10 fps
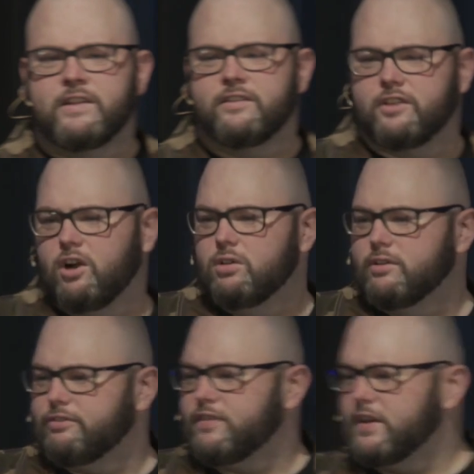The goal of
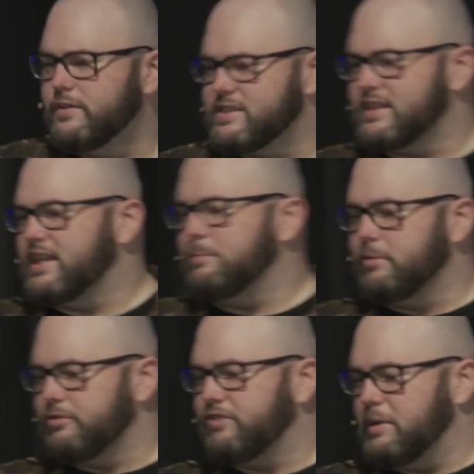fear is to keep your
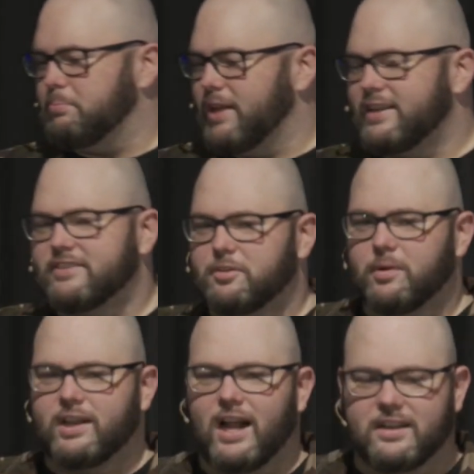feet planted where
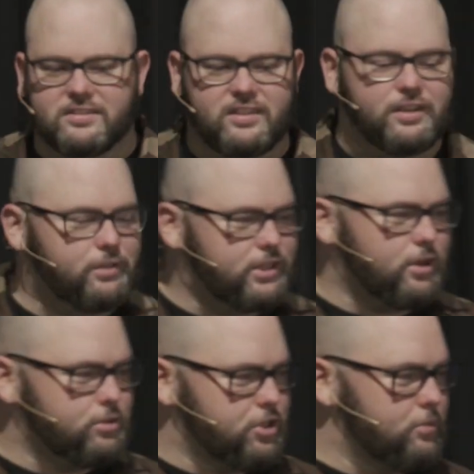God has clearly
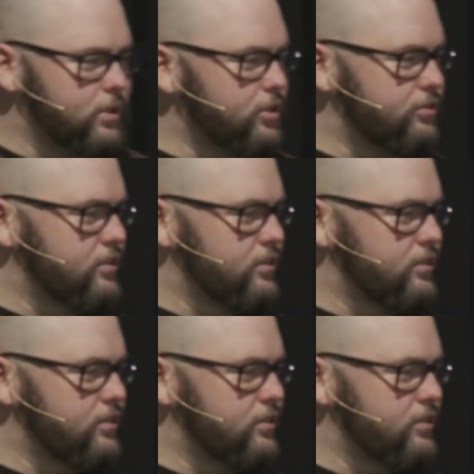told you to move.